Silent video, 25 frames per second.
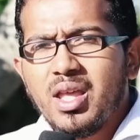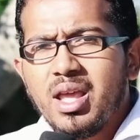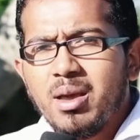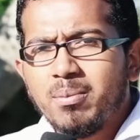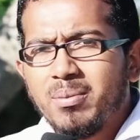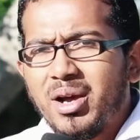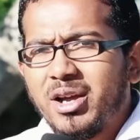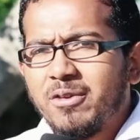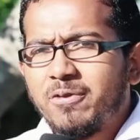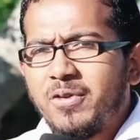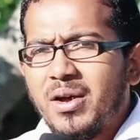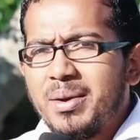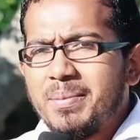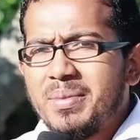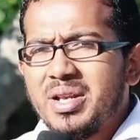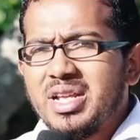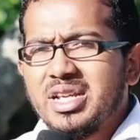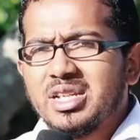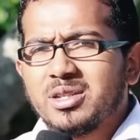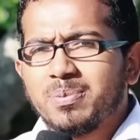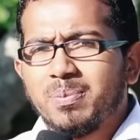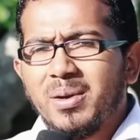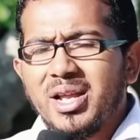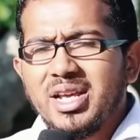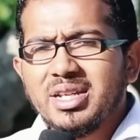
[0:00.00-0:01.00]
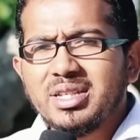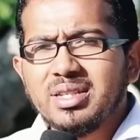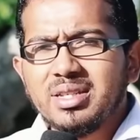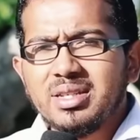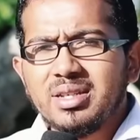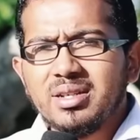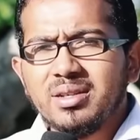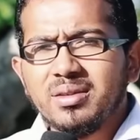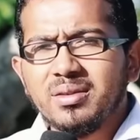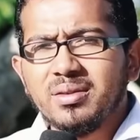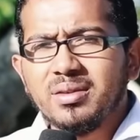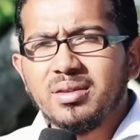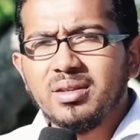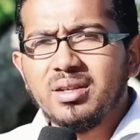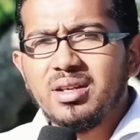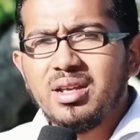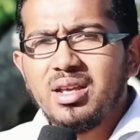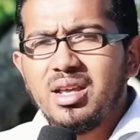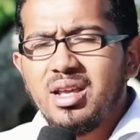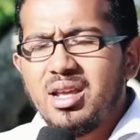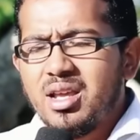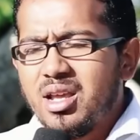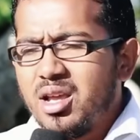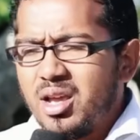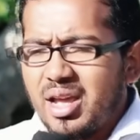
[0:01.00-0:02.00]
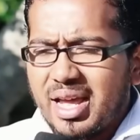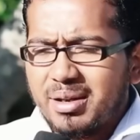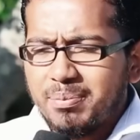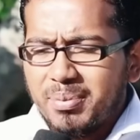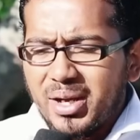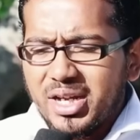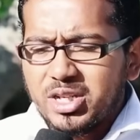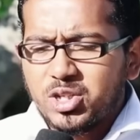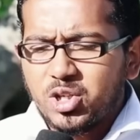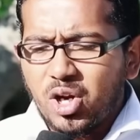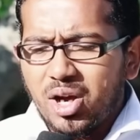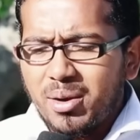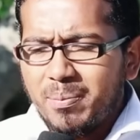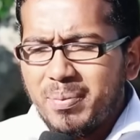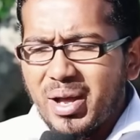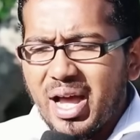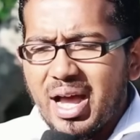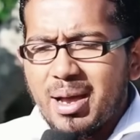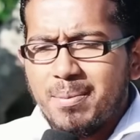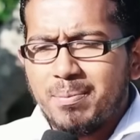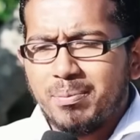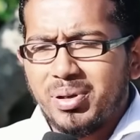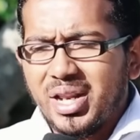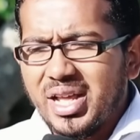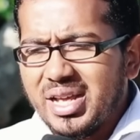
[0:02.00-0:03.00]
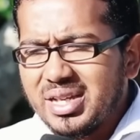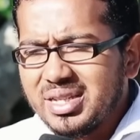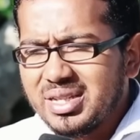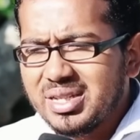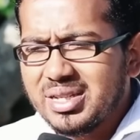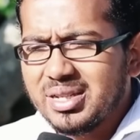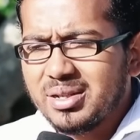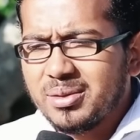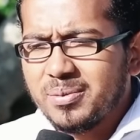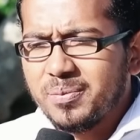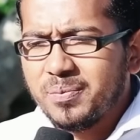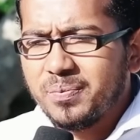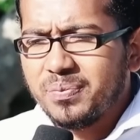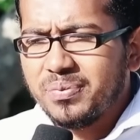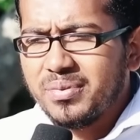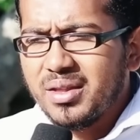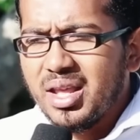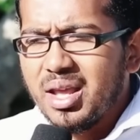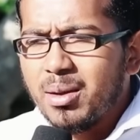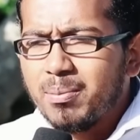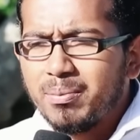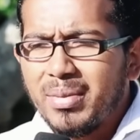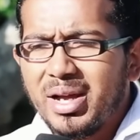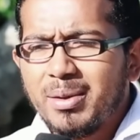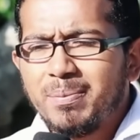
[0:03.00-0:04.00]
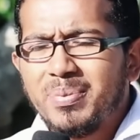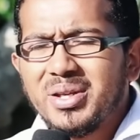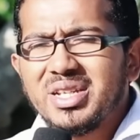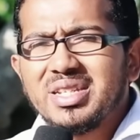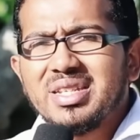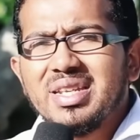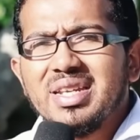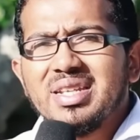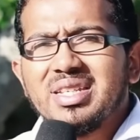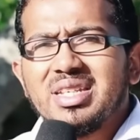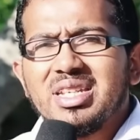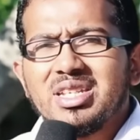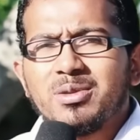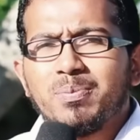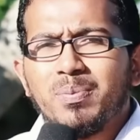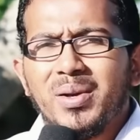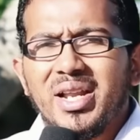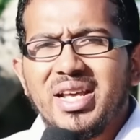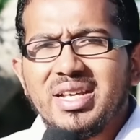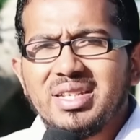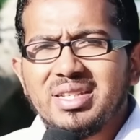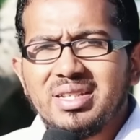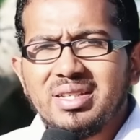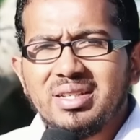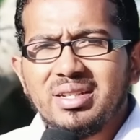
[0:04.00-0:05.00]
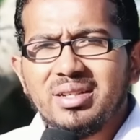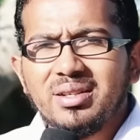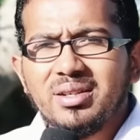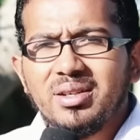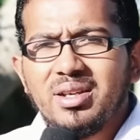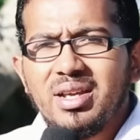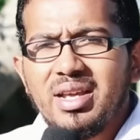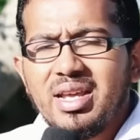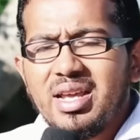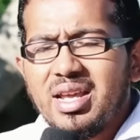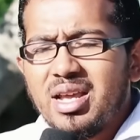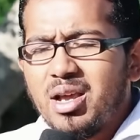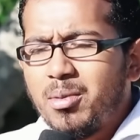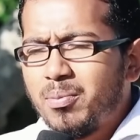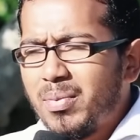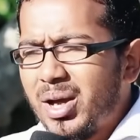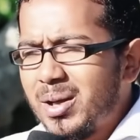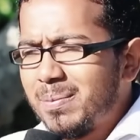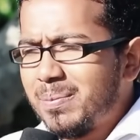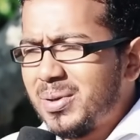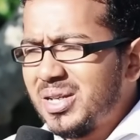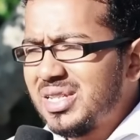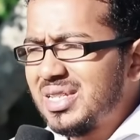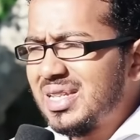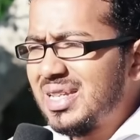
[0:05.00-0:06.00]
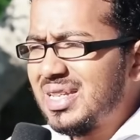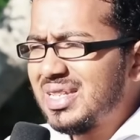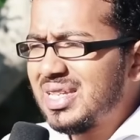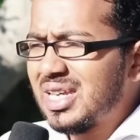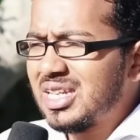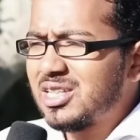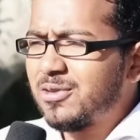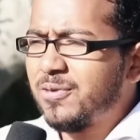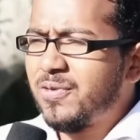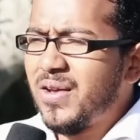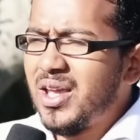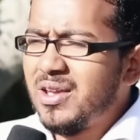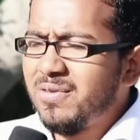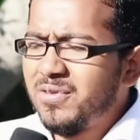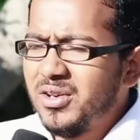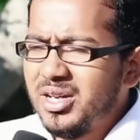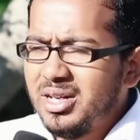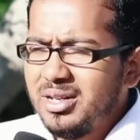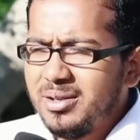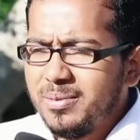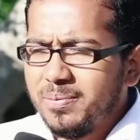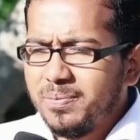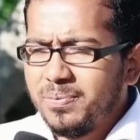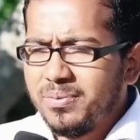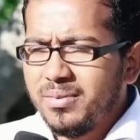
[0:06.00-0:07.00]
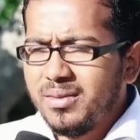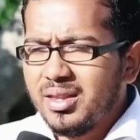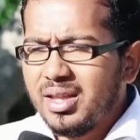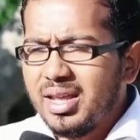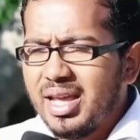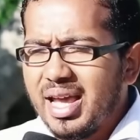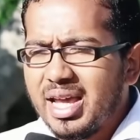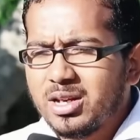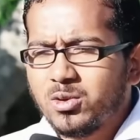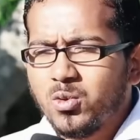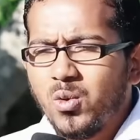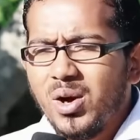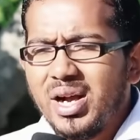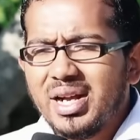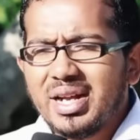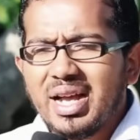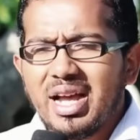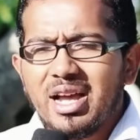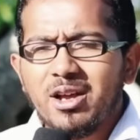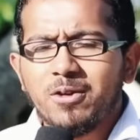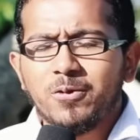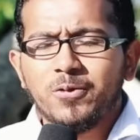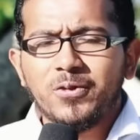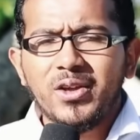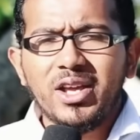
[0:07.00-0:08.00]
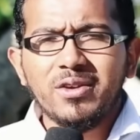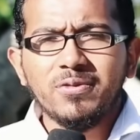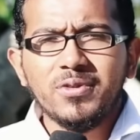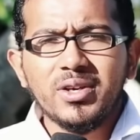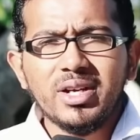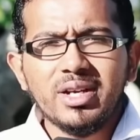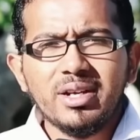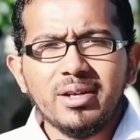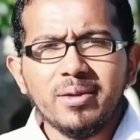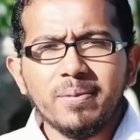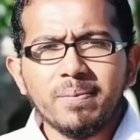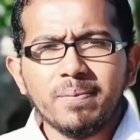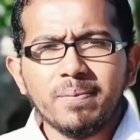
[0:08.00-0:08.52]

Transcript: My family is blessed. At my job, I'm blessed. My business is blessed. My business has favor. At work, I have favor.